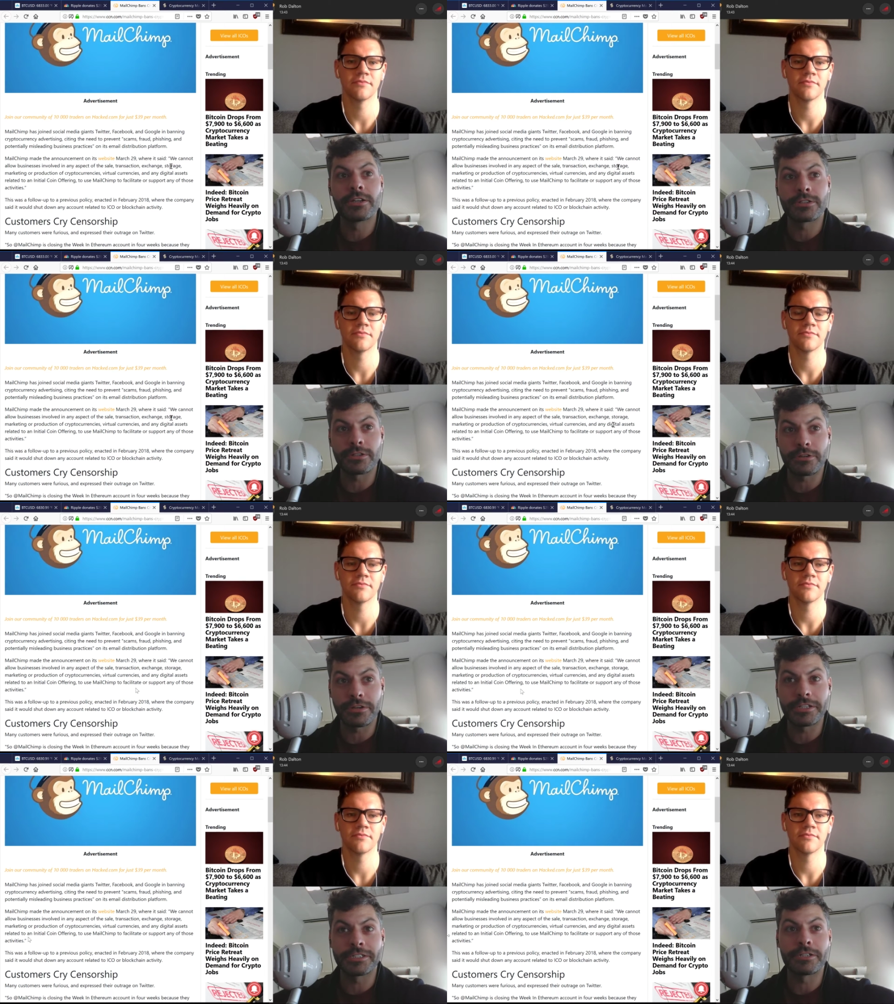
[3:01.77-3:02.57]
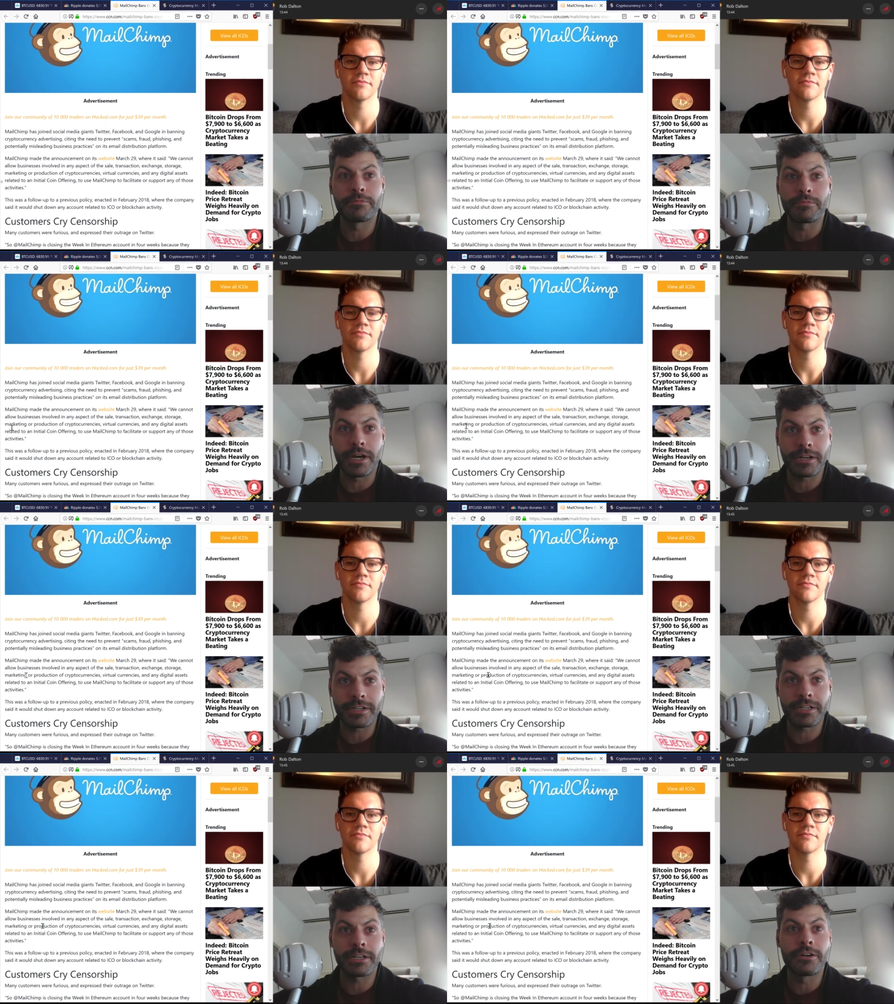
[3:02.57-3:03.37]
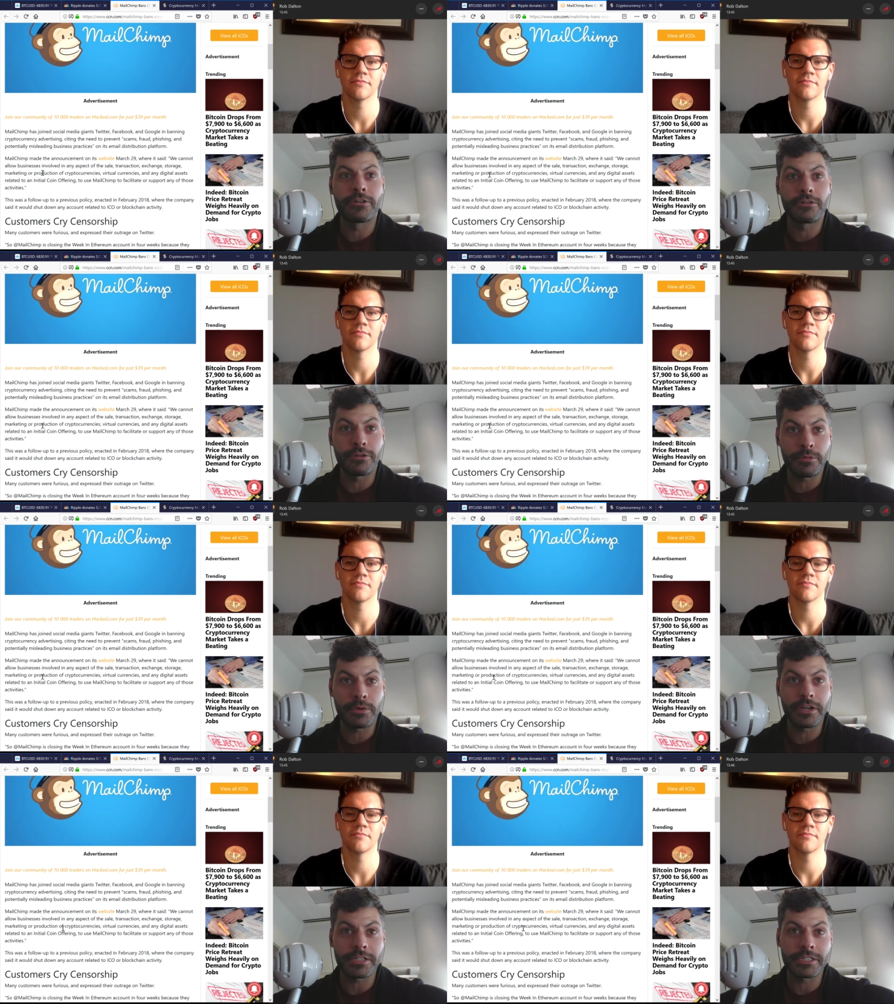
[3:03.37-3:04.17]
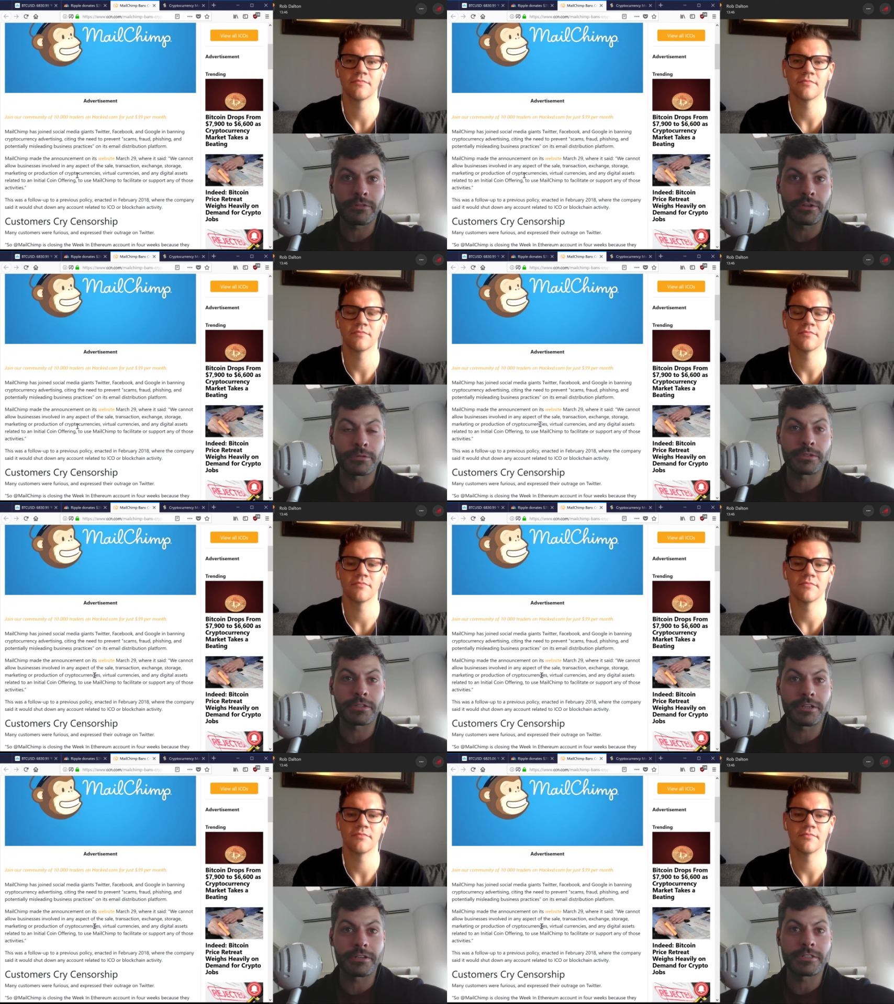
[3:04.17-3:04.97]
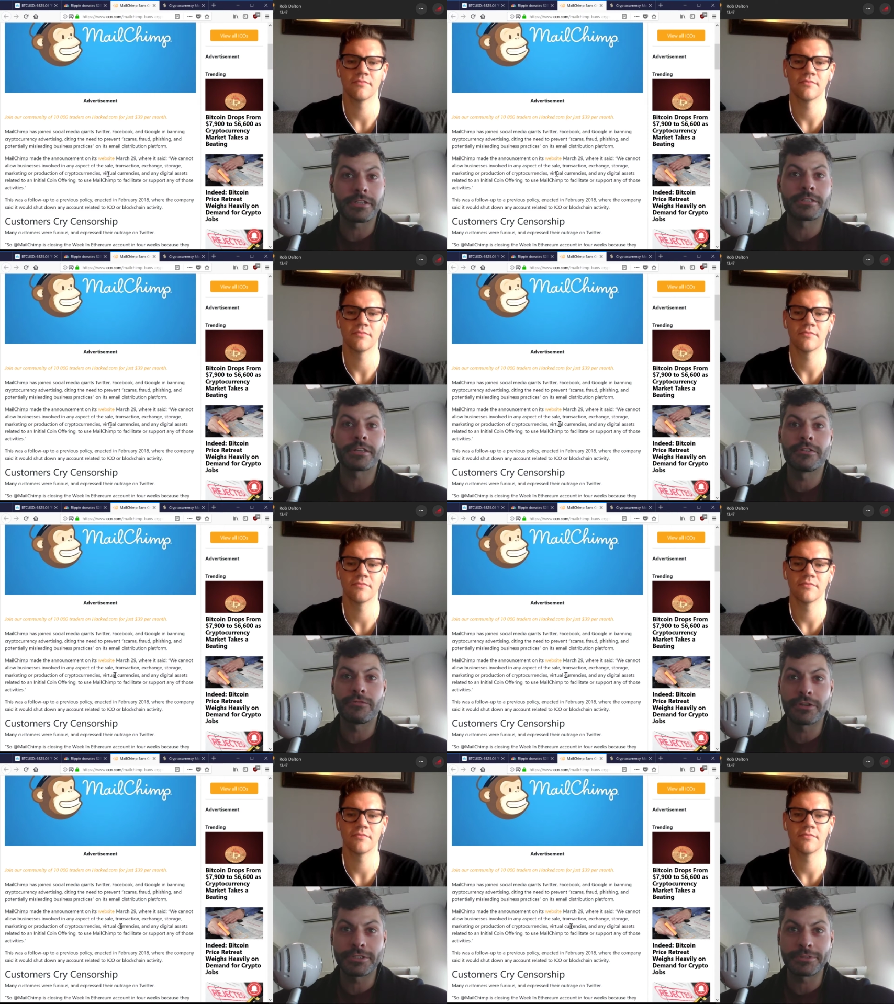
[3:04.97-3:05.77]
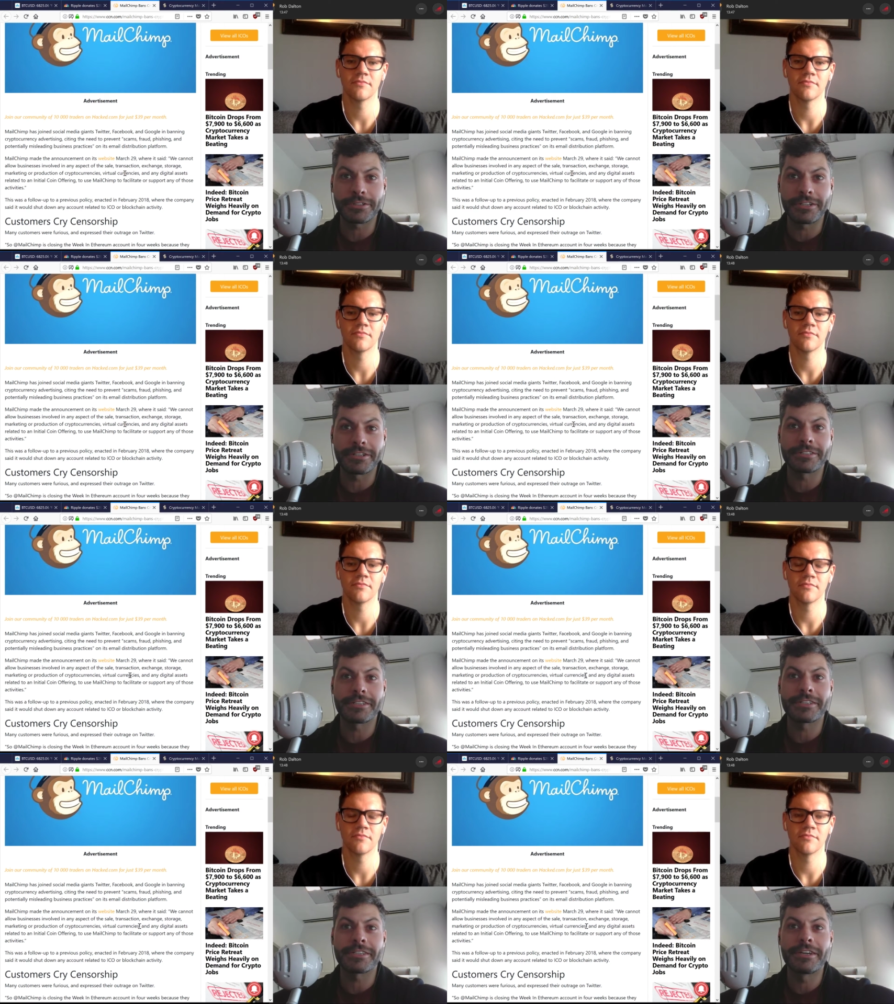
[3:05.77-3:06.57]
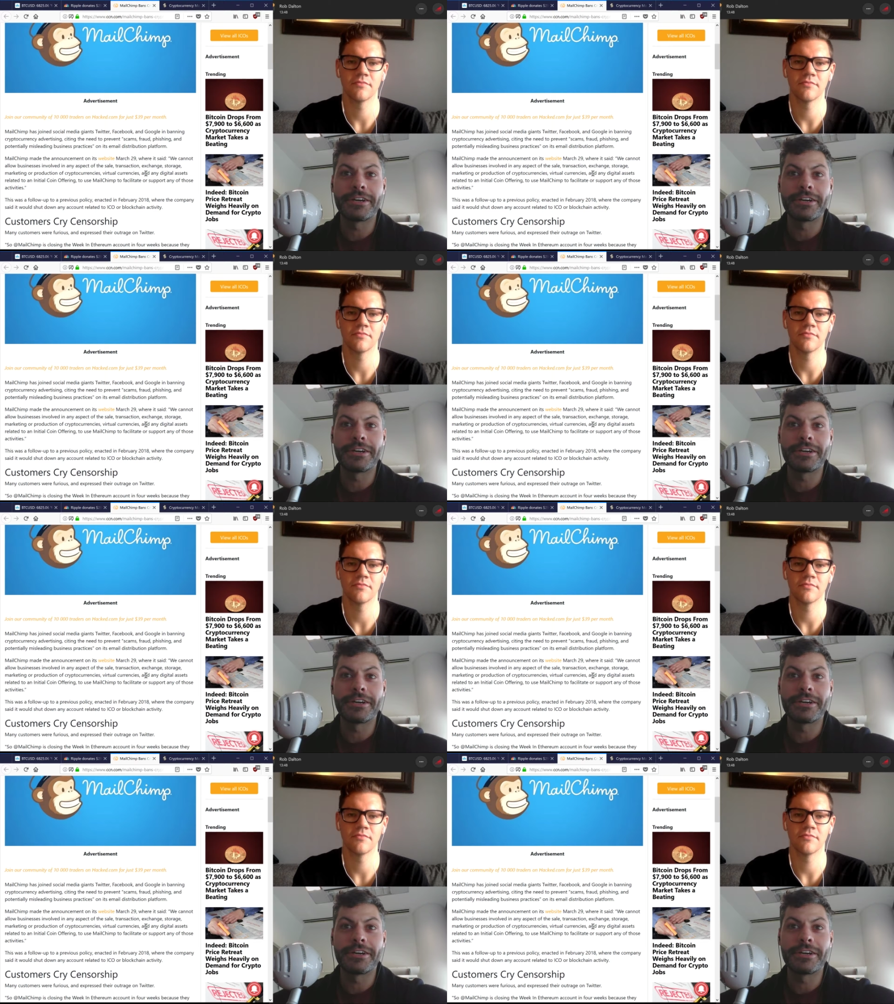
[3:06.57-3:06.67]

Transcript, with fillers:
Speaker 1: storage, marketing, or production of cryptocurrencies, virtual currencies,